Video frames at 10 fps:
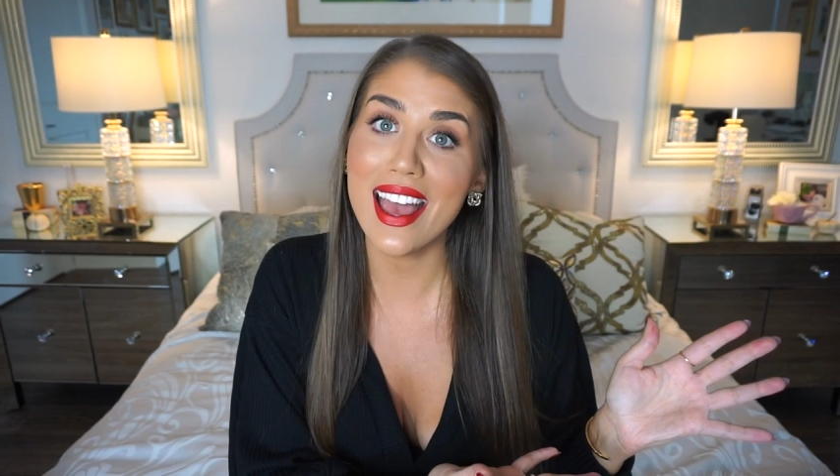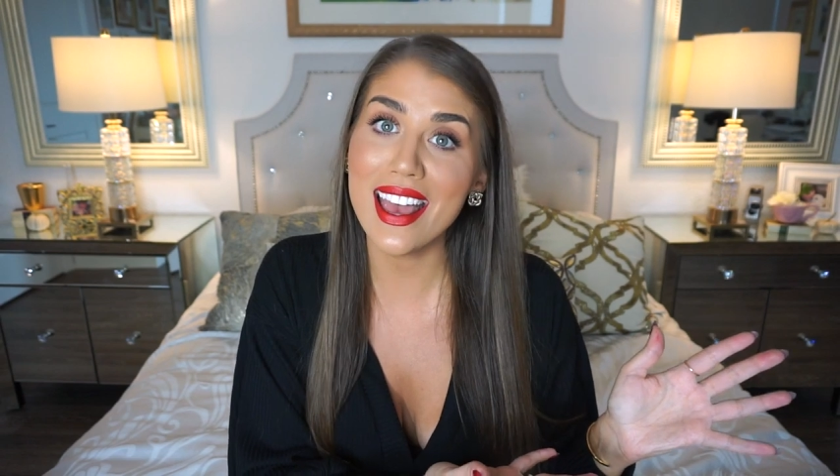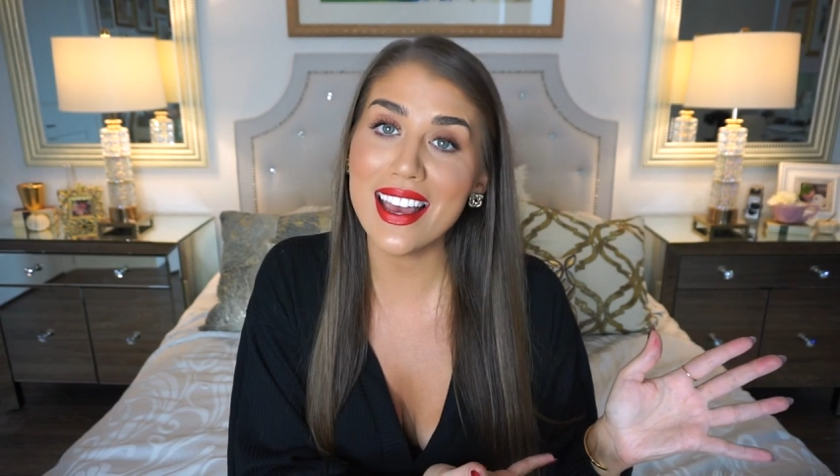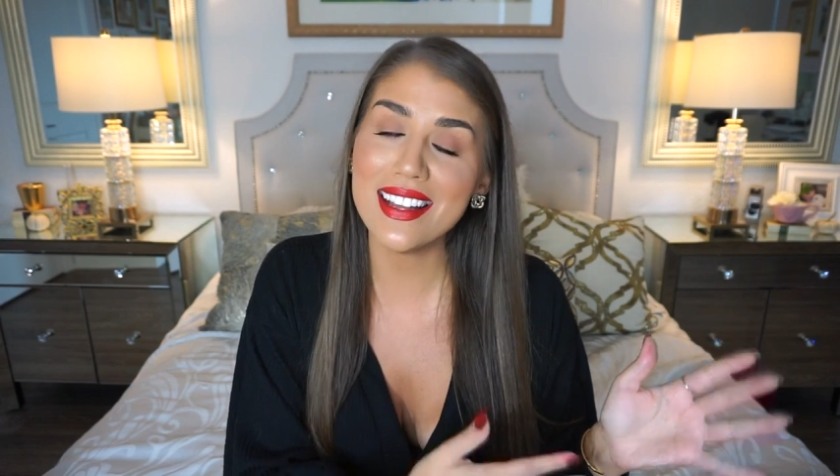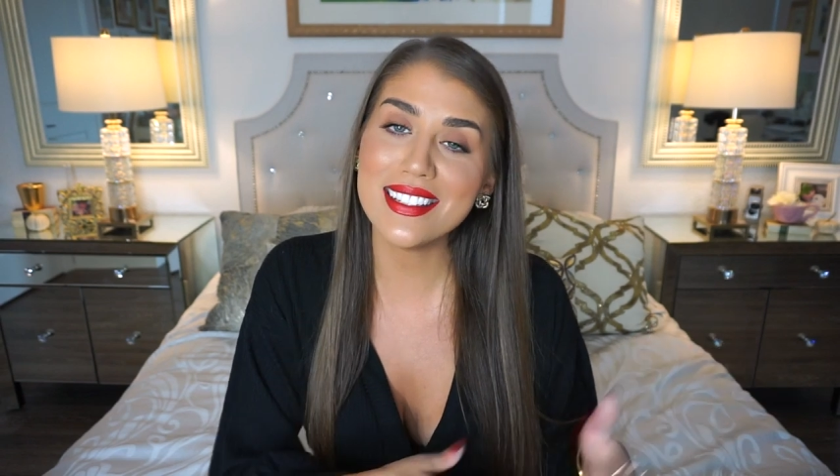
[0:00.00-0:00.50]

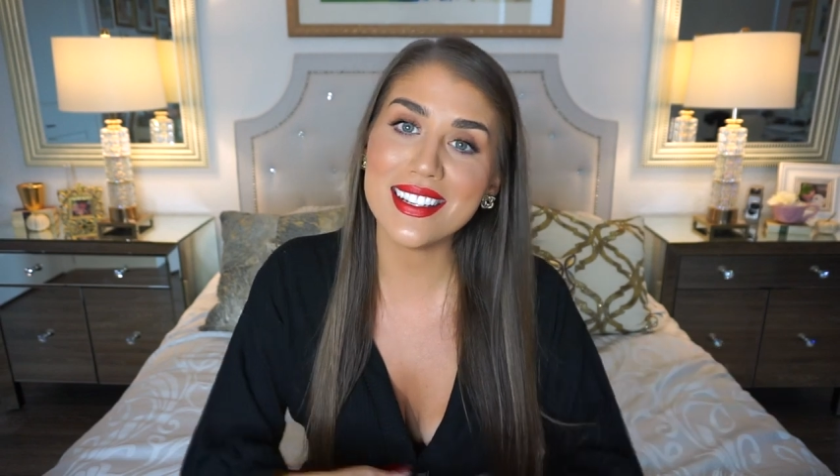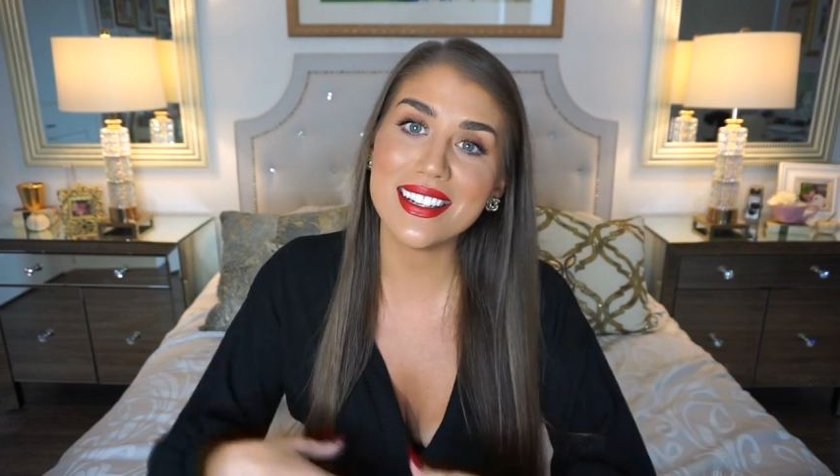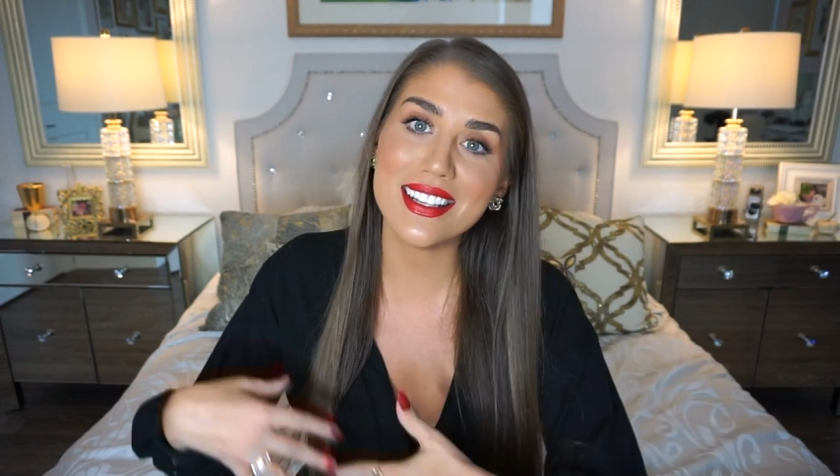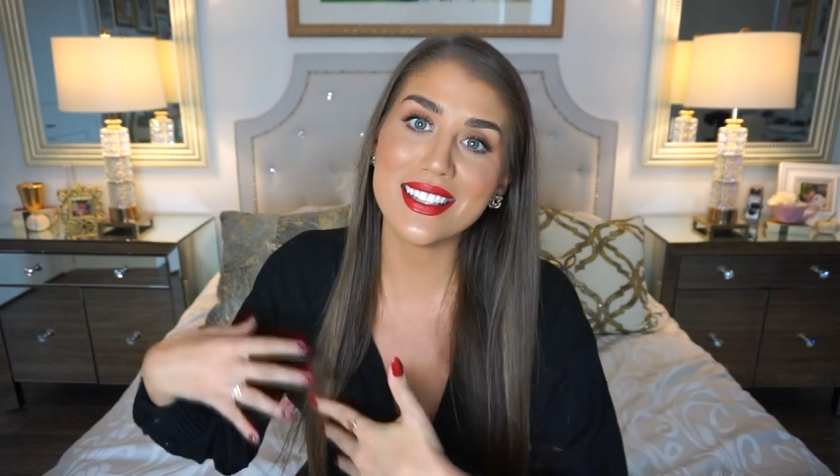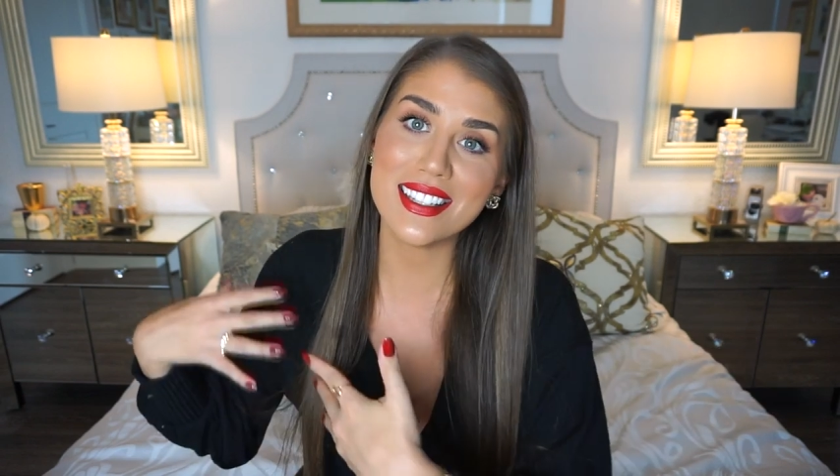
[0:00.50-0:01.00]
and
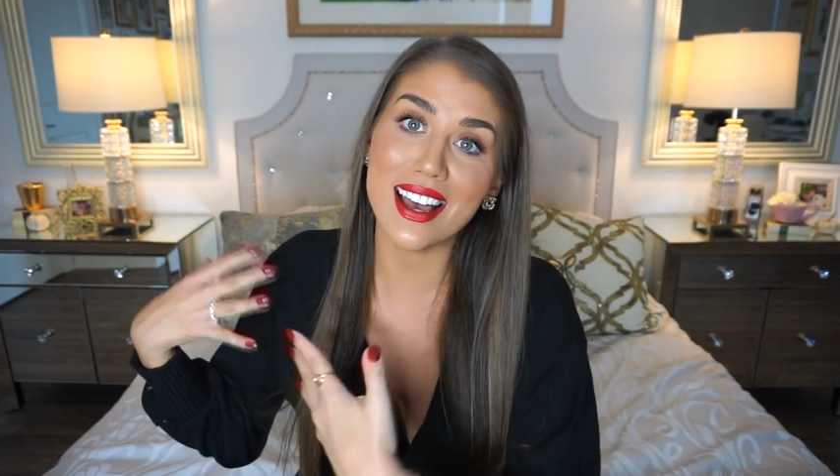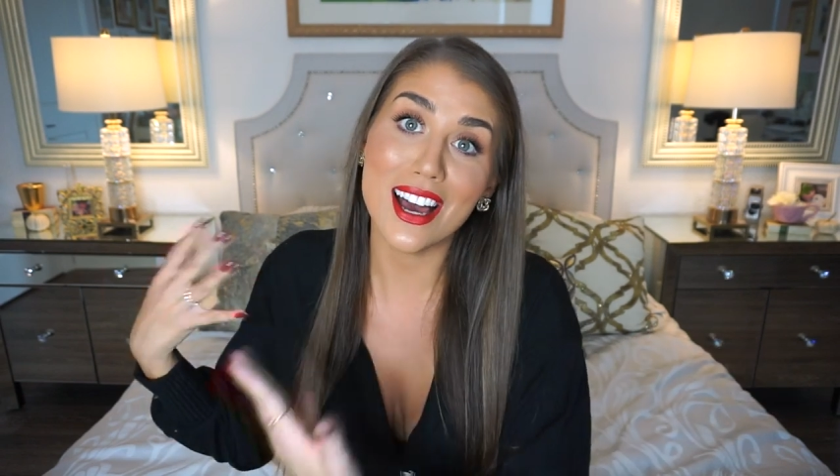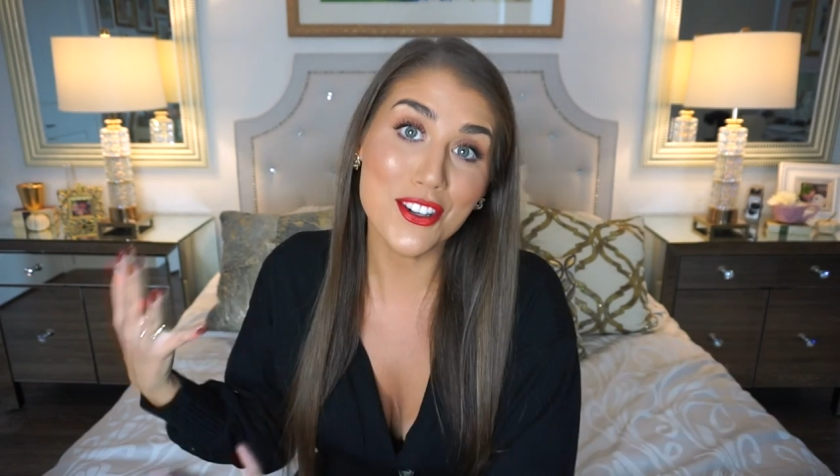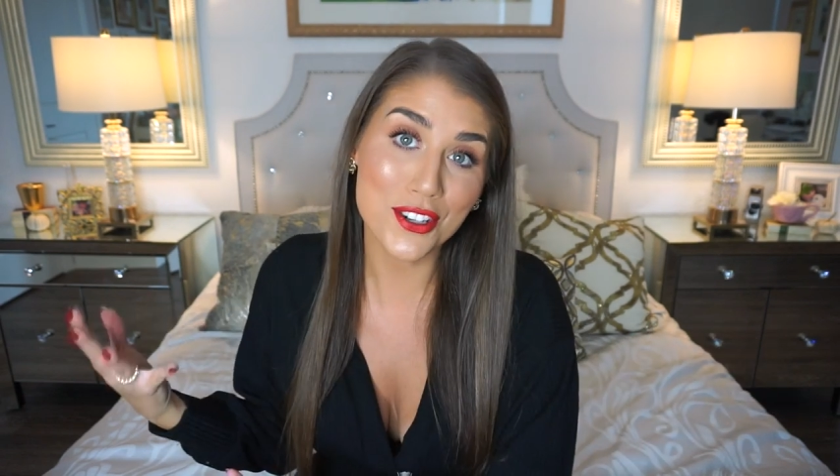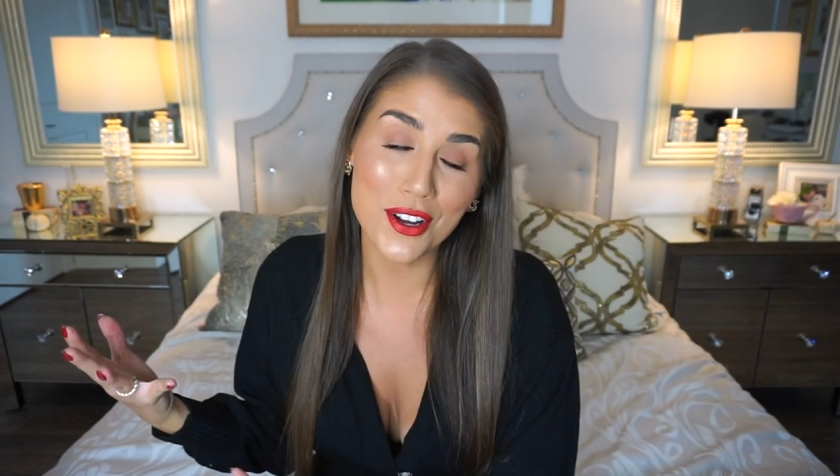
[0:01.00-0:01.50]
it is
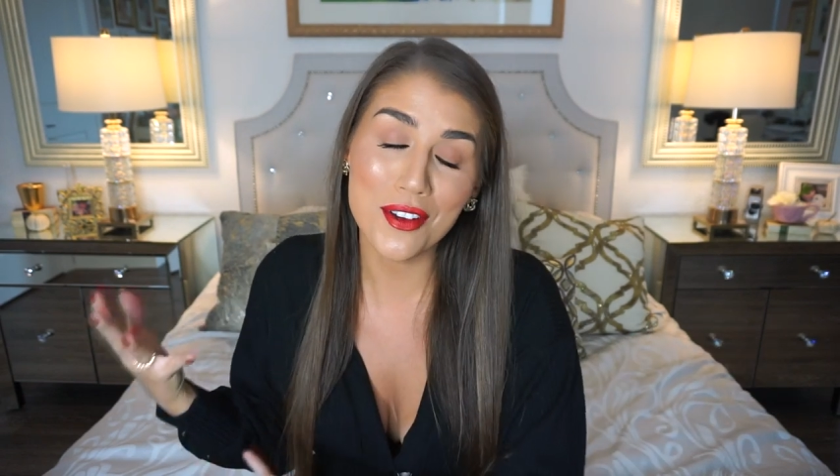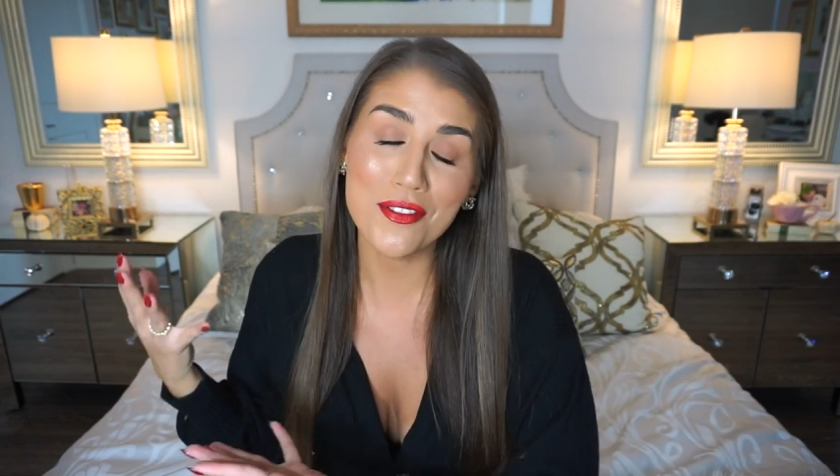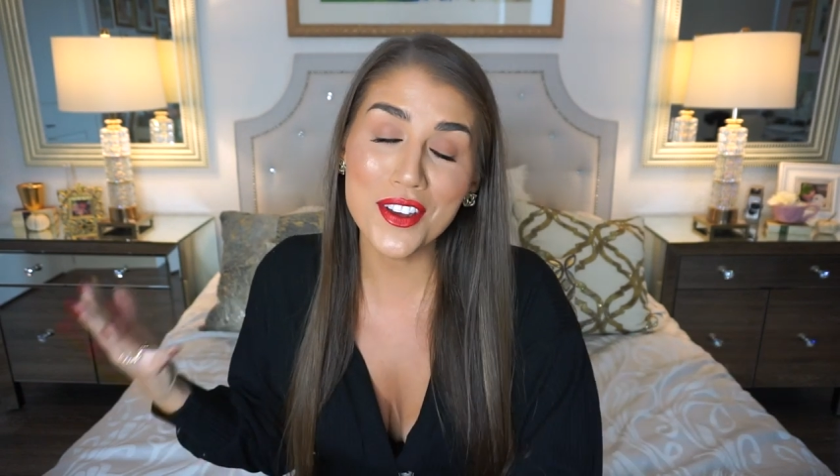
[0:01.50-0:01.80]
under